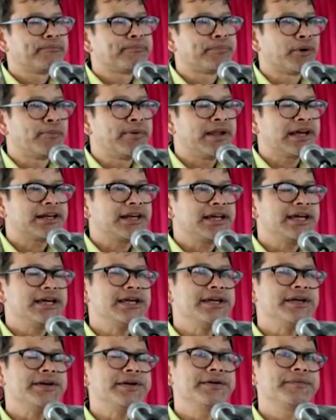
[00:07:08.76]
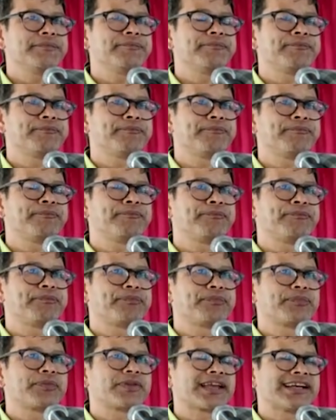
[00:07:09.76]
publicly
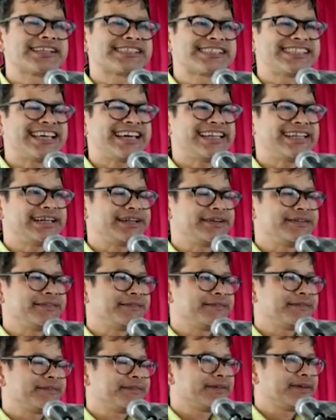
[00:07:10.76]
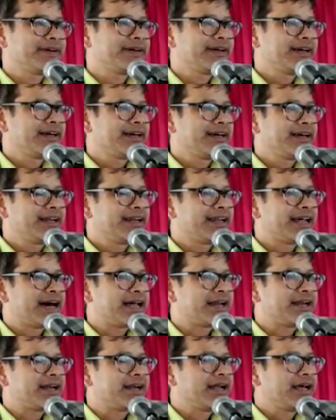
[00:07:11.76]
stated
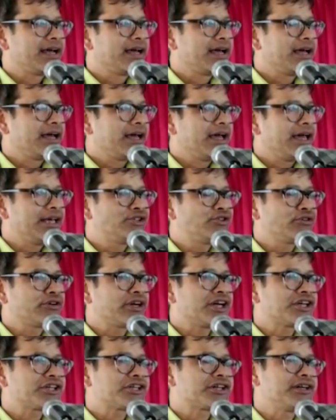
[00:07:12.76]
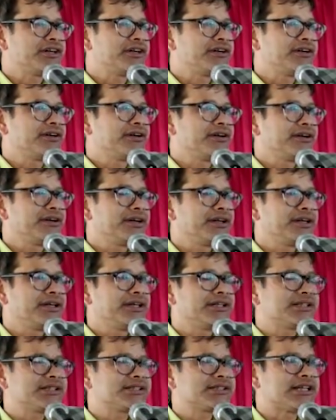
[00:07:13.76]
that education
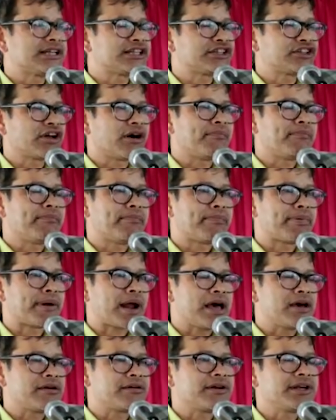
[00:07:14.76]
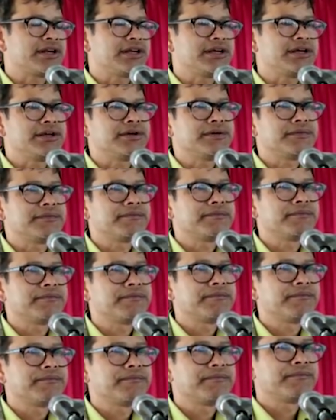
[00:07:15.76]
is the top priority.
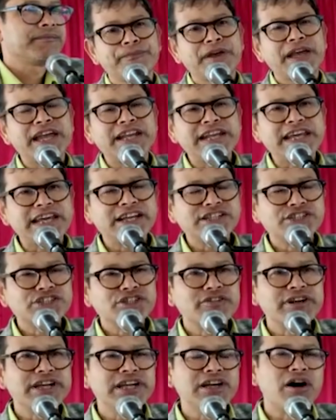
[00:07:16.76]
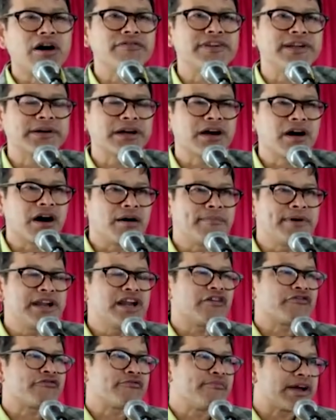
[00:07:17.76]
In the history of the
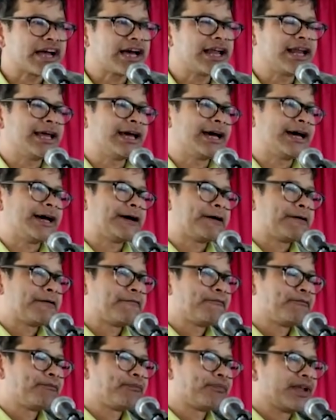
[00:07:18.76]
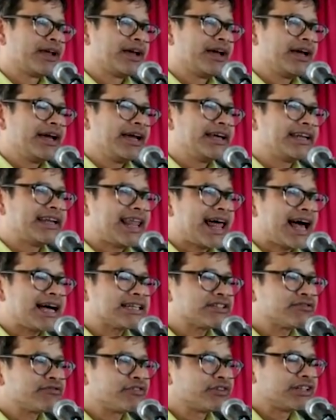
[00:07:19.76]
government of Meghalaya, in the
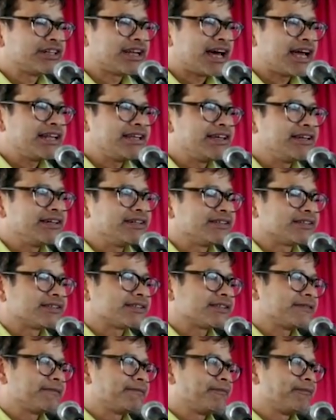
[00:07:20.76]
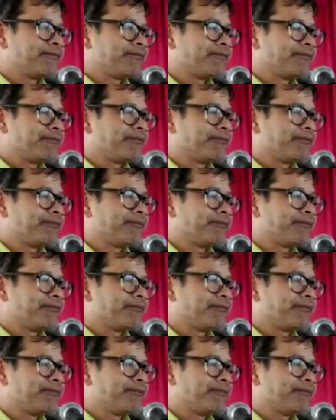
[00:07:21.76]
last 49 years,